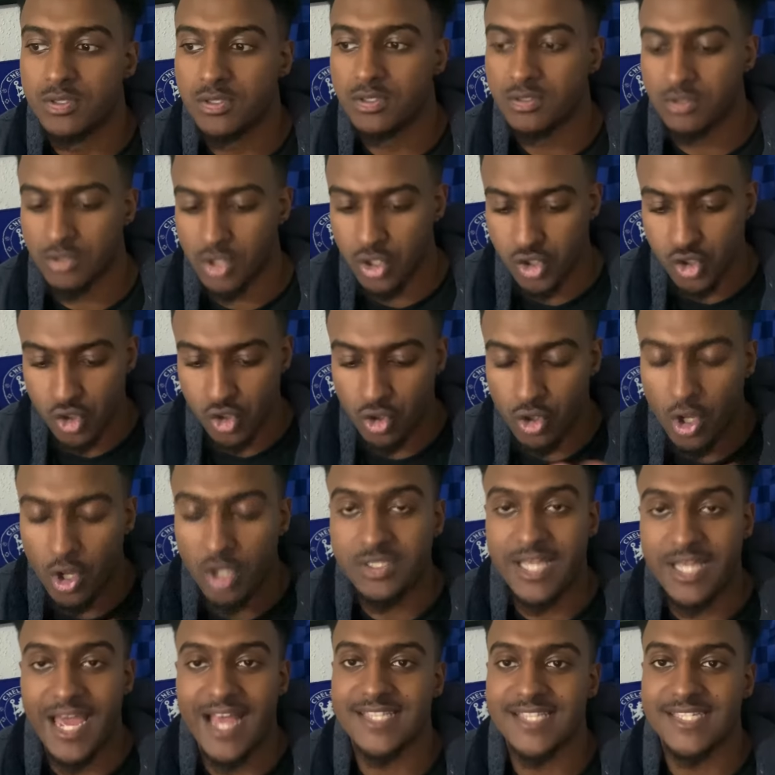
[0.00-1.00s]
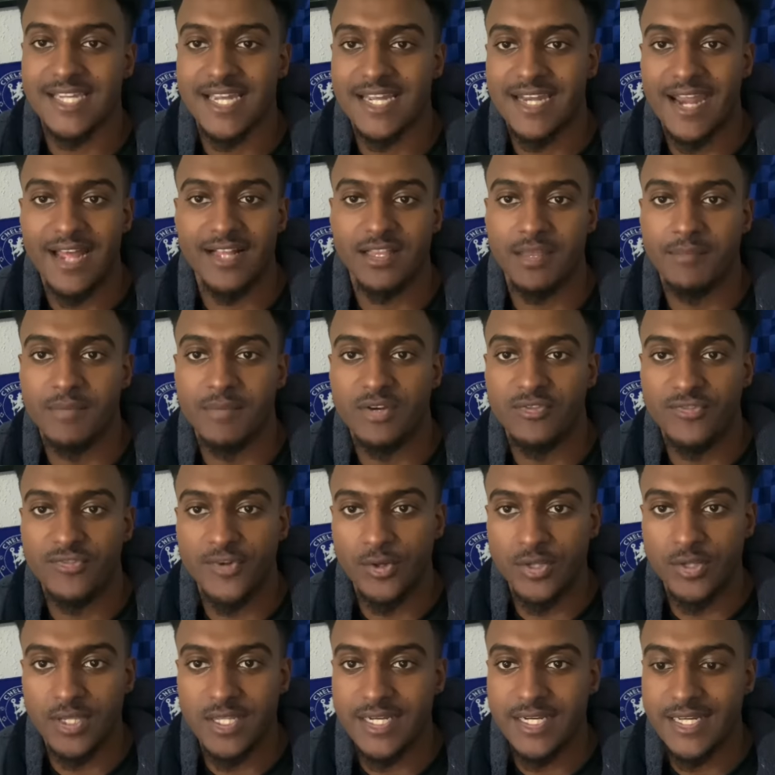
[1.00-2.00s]
because you're not there to connect the
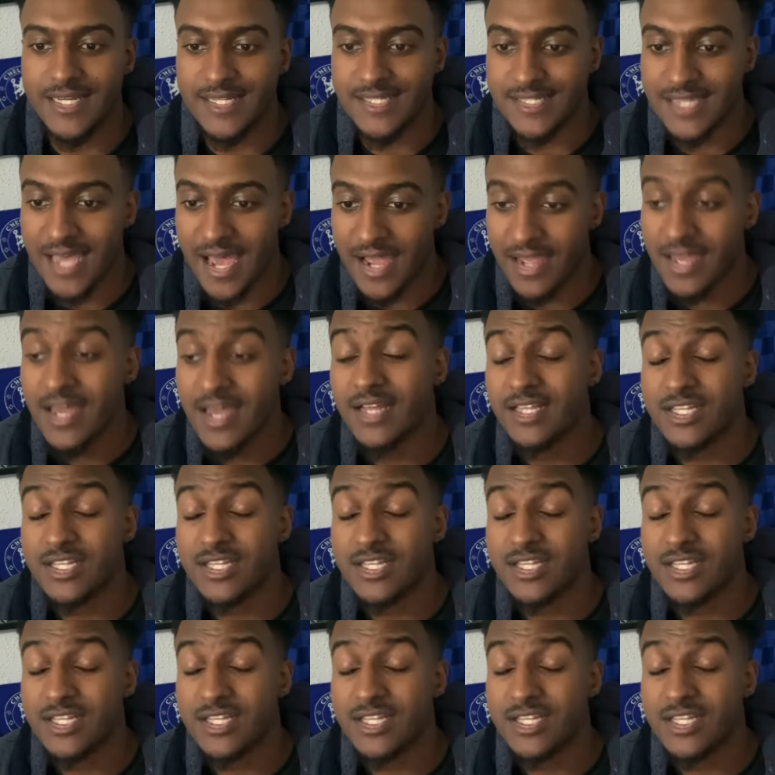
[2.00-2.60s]
midfield and the attack.